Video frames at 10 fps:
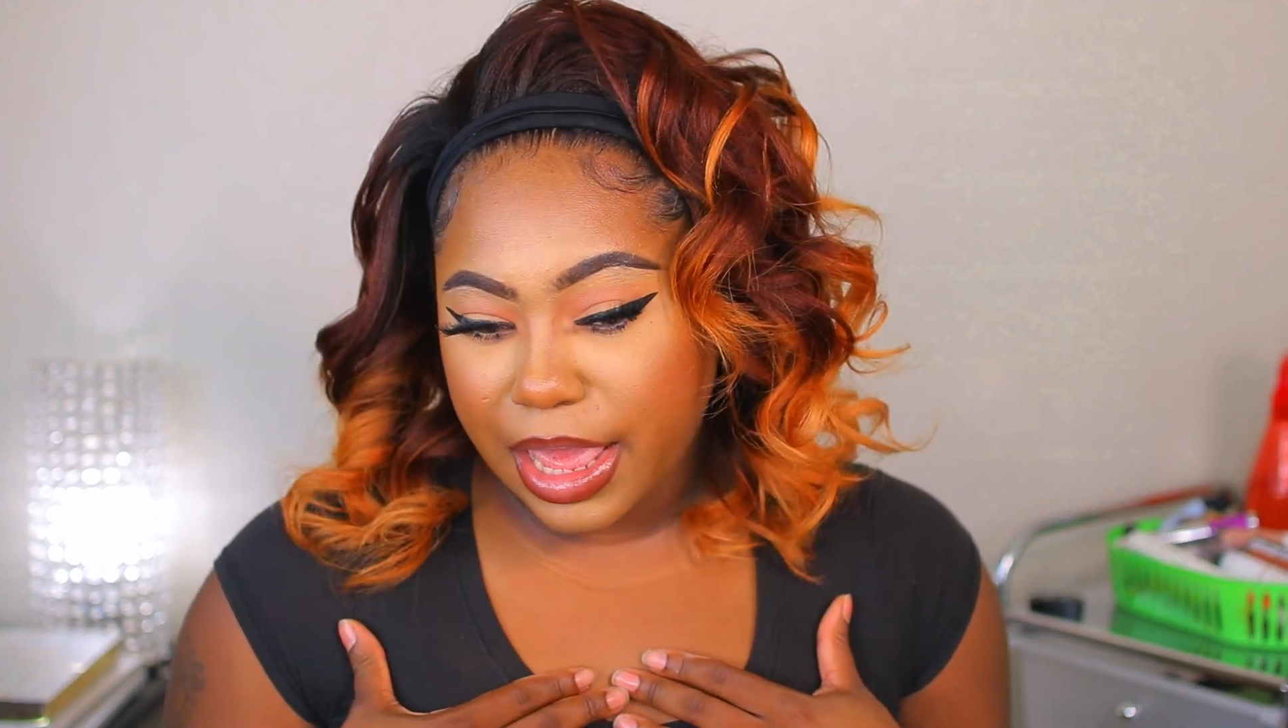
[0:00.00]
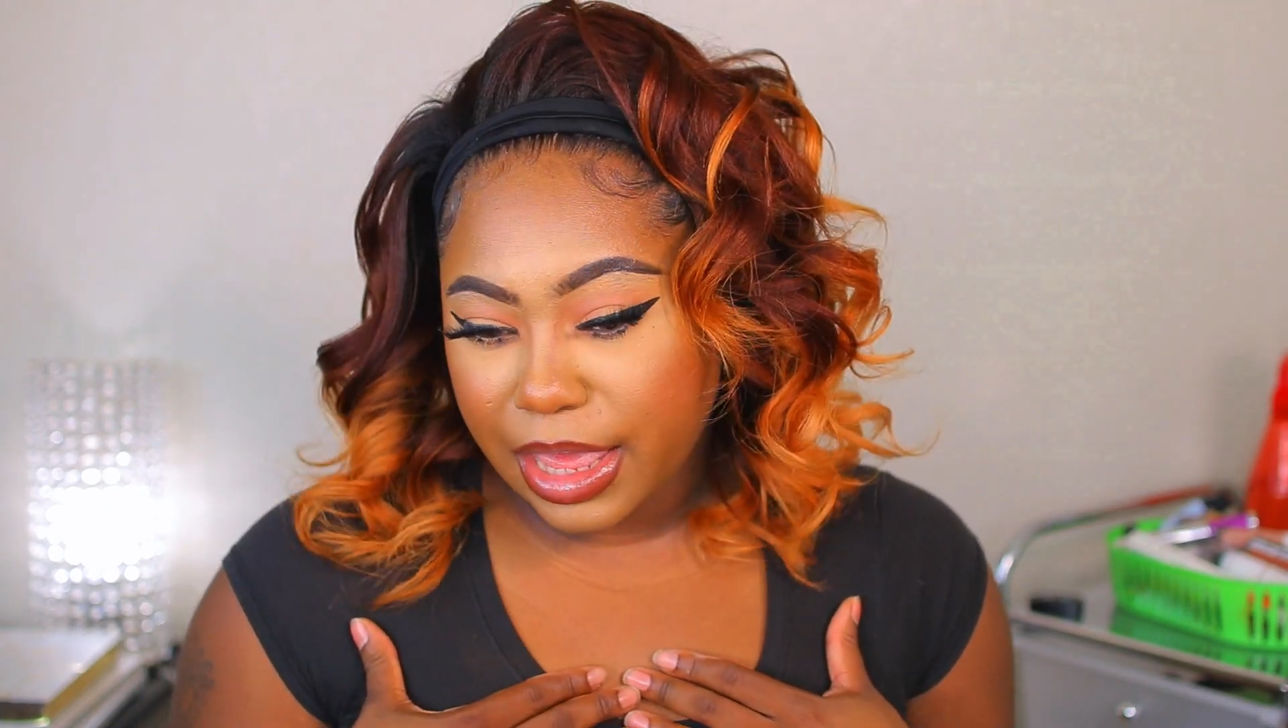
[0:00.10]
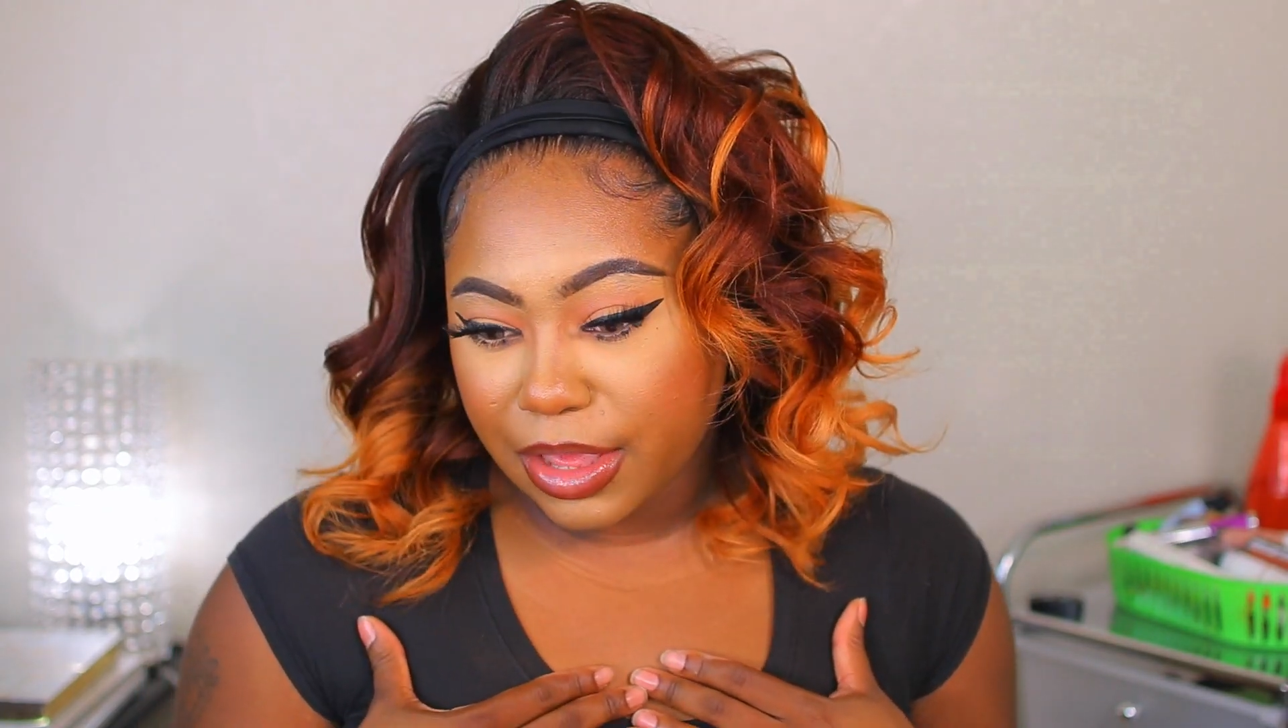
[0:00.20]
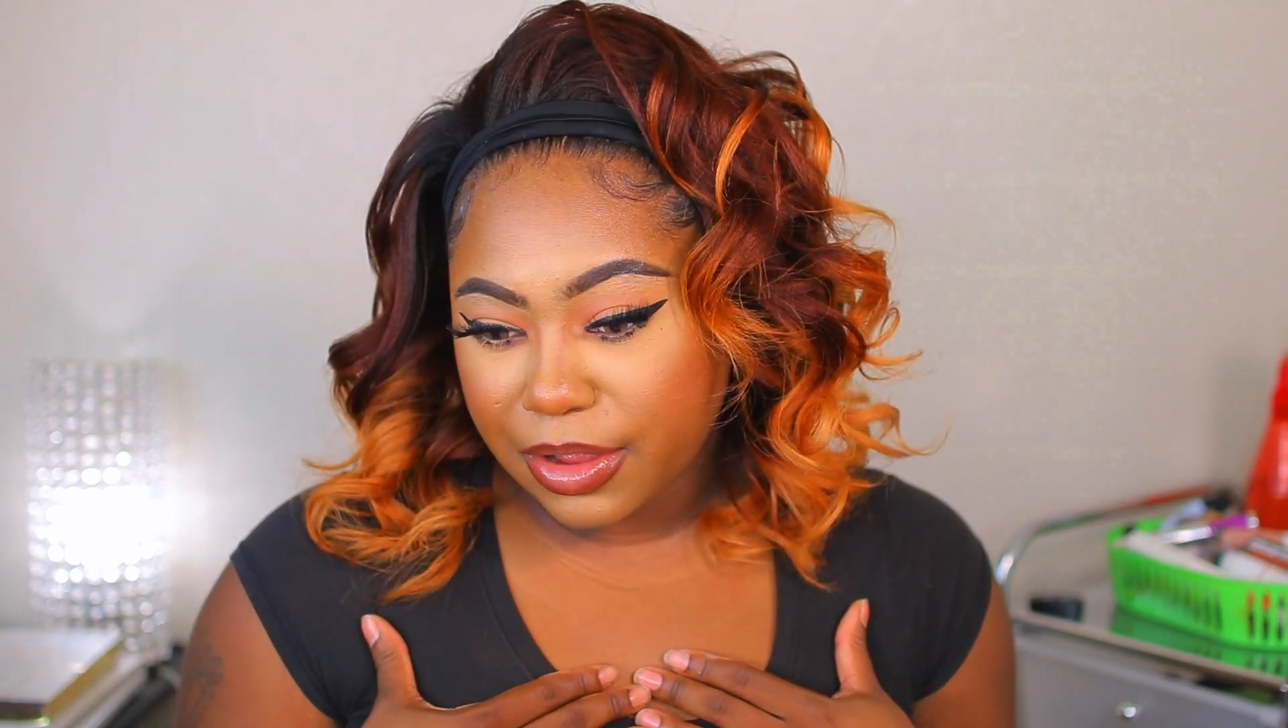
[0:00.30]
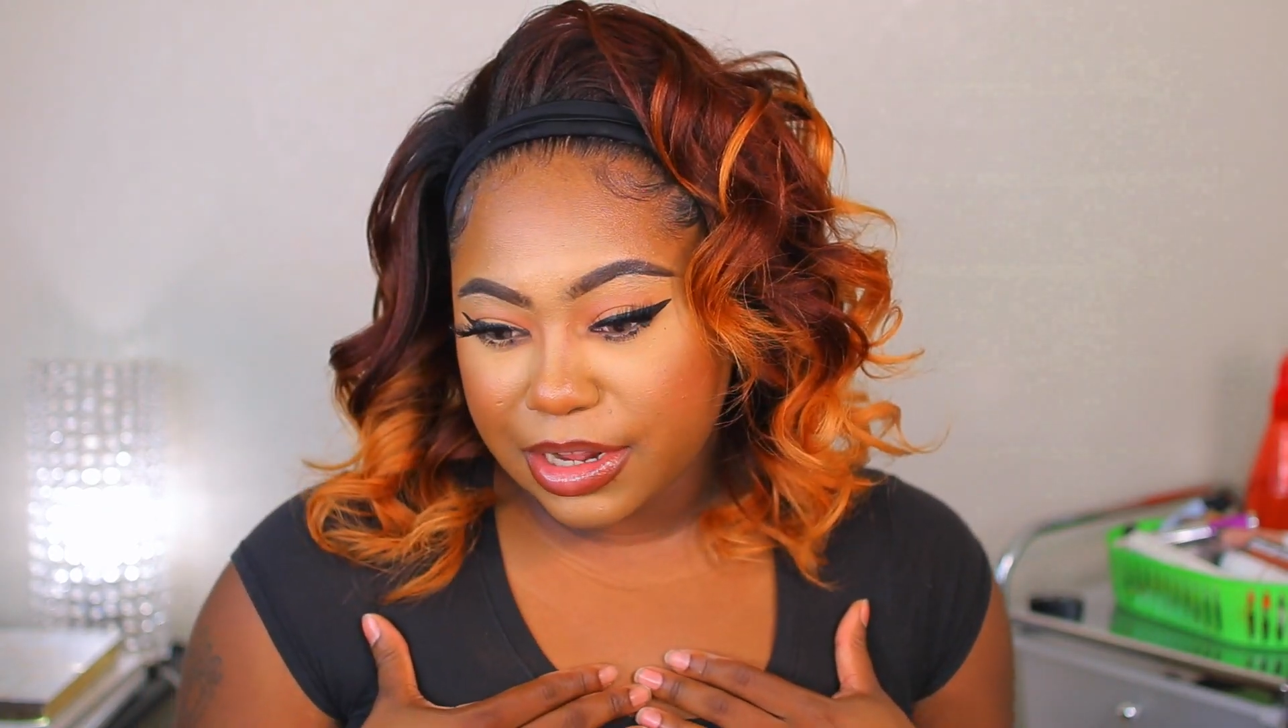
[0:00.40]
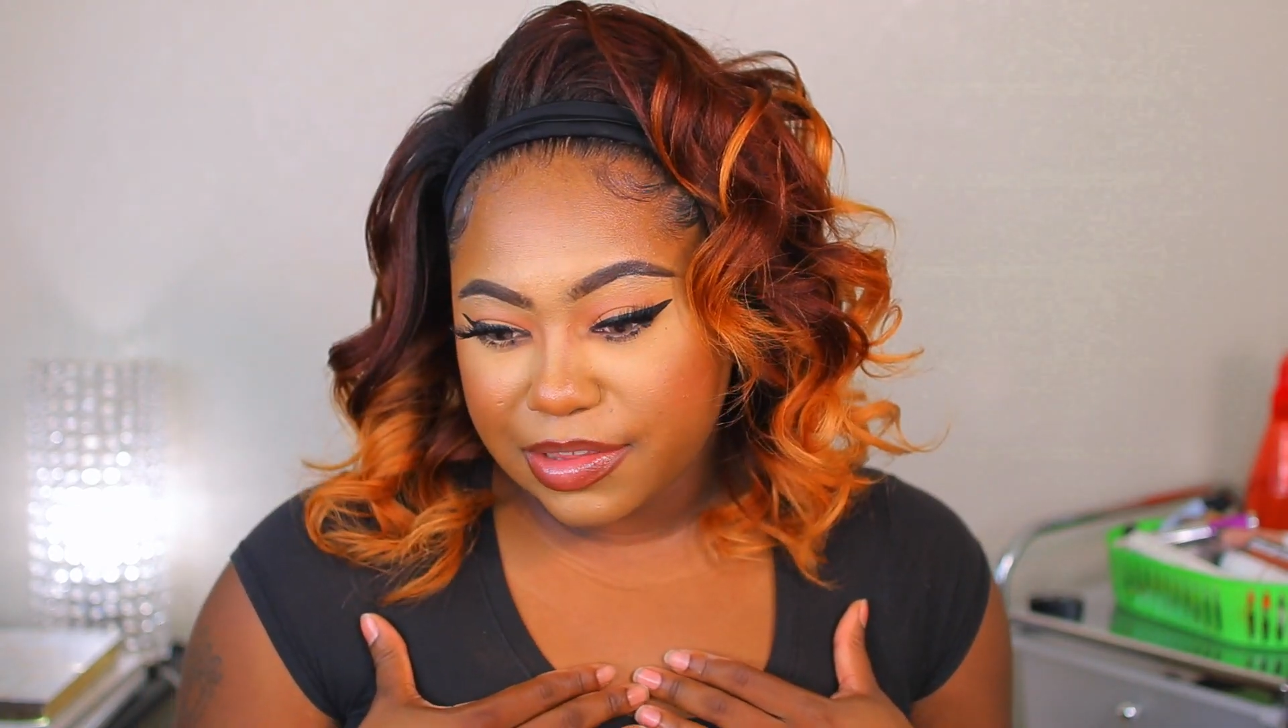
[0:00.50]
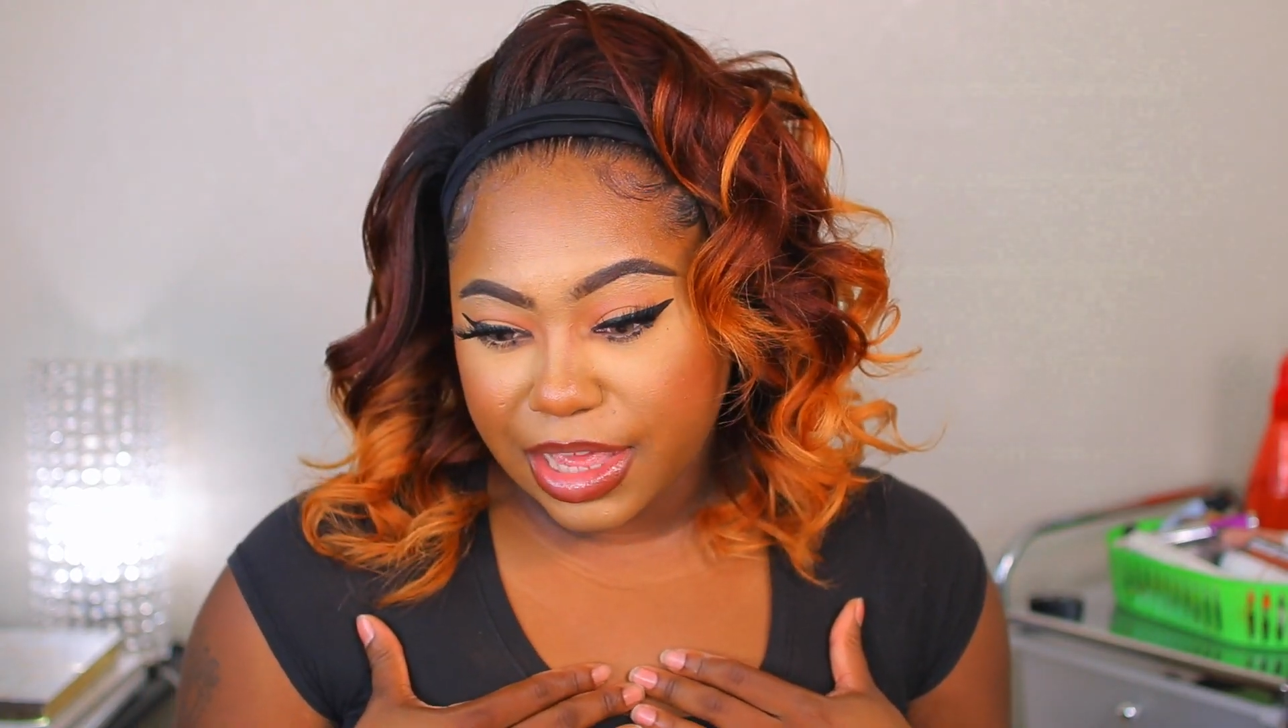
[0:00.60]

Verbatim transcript: hair and the